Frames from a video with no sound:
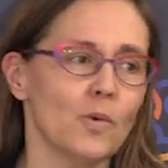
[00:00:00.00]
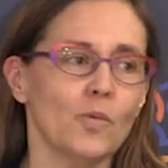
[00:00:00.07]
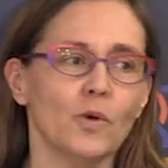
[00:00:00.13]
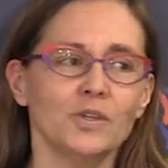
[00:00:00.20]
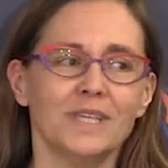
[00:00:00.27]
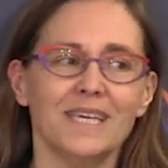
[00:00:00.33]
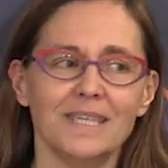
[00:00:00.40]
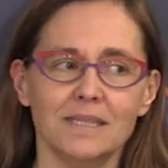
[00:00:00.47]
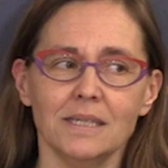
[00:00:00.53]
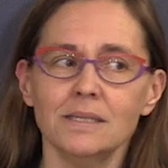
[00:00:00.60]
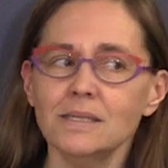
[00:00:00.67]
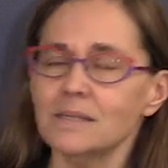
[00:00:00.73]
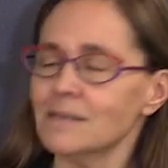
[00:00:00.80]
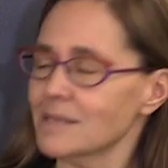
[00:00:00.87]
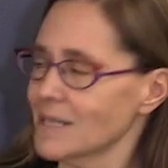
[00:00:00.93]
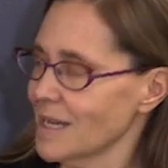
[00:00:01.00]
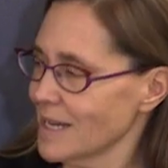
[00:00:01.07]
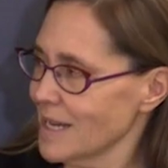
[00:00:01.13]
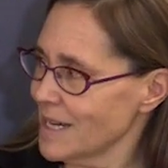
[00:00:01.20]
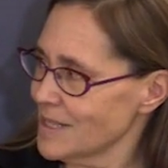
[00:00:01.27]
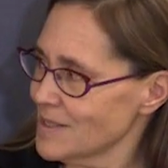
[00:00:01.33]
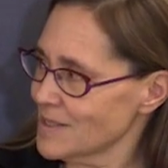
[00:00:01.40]
What they didn't
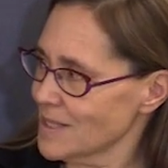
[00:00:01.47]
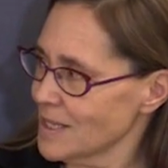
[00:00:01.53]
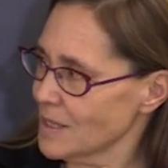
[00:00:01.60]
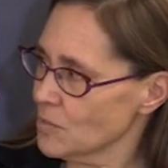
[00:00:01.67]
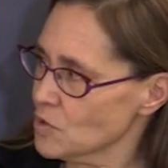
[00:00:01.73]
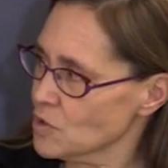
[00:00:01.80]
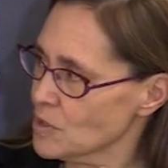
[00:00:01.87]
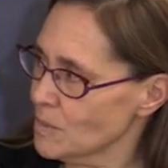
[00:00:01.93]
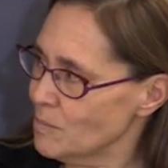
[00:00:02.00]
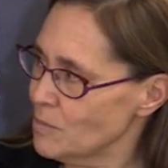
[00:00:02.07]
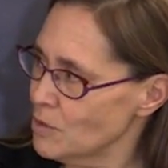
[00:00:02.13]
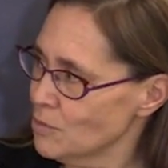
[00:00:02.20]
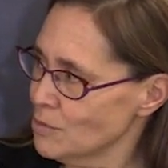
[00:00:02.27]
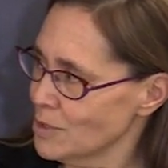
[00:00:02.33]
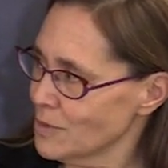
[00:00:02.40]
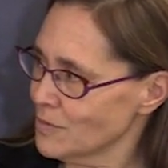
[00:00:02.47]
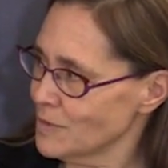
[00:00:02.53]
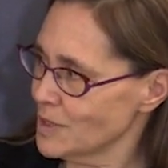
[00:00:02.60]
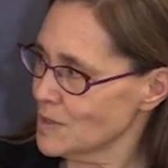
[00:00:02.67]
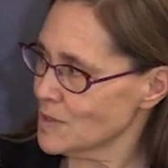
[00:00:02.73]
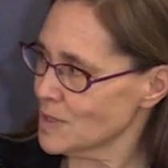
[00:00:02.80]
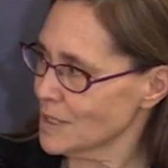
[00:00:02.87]
realize, and it was the beauty of
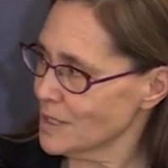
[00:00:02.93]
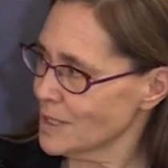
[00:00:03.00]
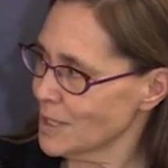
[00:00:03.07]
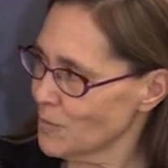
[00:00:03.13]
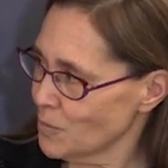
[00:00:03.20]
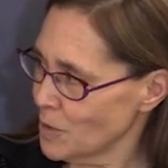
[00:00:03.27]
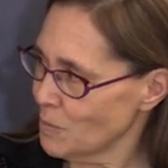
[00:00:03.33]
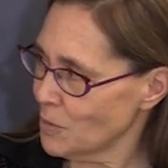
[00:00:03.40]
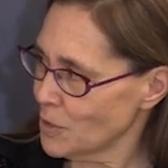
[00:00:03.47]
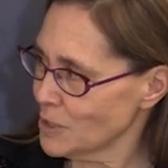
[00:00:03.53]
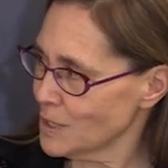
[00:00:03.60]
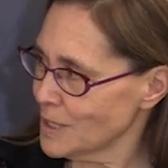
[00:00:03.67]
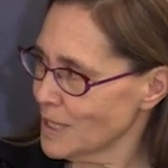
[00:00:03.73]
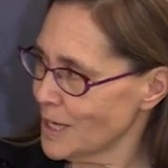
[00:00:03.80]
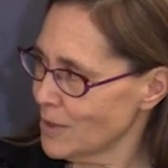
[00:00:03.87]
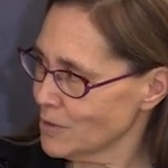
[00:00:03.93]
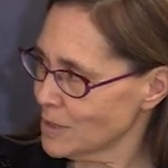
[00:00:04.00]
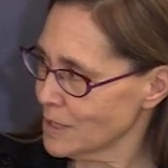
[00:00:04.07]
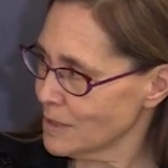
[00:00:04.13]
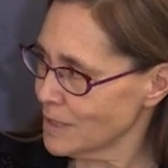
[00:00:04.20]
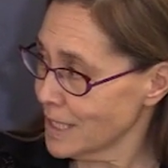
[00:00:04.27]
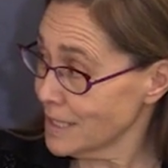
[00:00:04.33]
this until we pointed out,
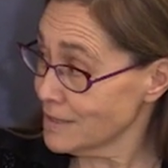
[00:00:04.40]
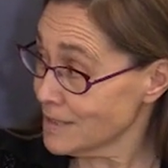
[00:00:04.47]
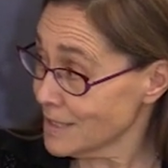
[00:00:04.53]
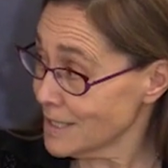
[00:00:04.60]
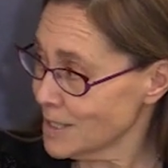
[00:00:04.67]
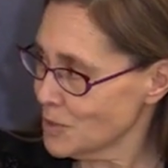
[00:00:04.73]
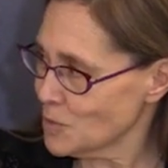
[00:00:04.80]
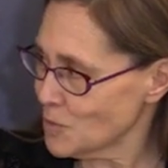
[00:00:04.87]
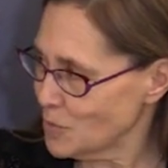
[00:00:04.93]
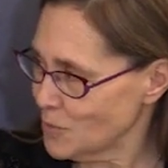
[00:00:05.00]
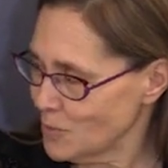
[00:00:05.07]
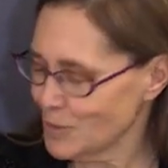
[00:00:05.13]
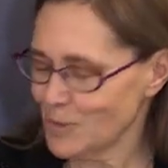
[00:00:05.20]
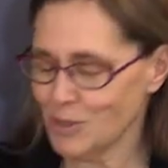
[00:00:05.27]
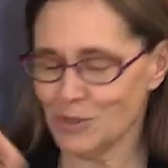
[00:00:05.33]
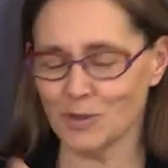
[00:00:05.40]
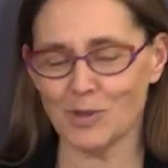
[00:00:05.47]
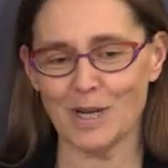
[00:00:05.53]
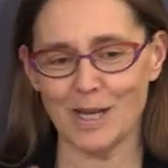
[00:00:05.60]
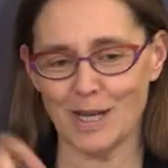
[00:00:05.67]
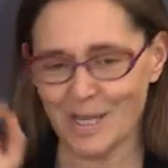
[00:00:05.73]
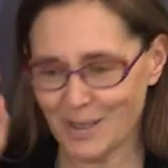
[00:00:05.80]
and thanks again to your